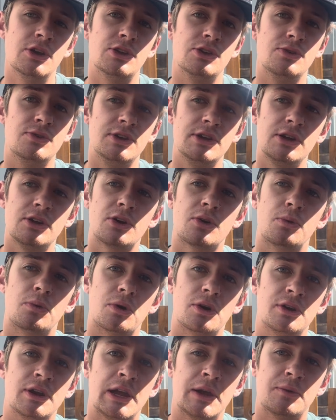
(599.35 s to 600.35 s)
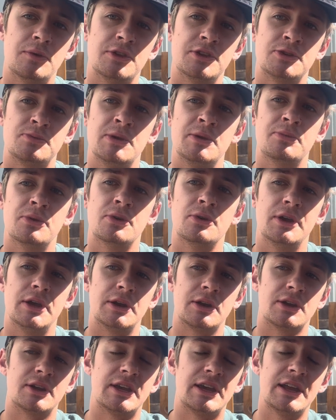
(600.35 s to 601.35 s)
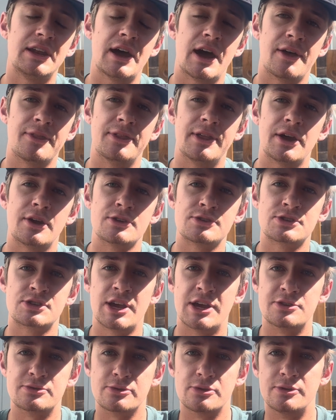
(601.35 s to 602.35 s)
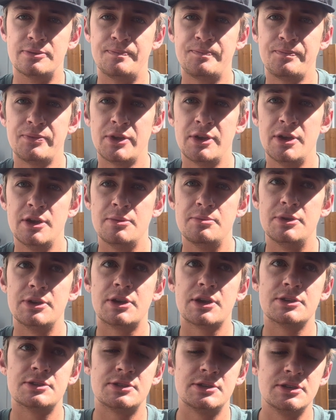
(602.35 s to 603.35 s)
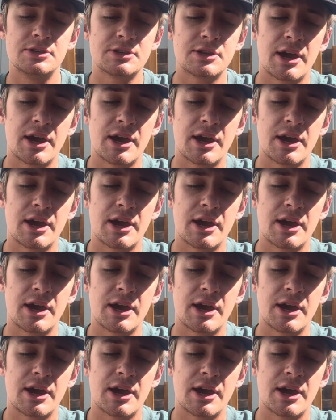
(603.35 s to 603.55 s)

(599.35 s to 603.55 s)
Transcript: You need to coordinate with these people and get on their schedule, because these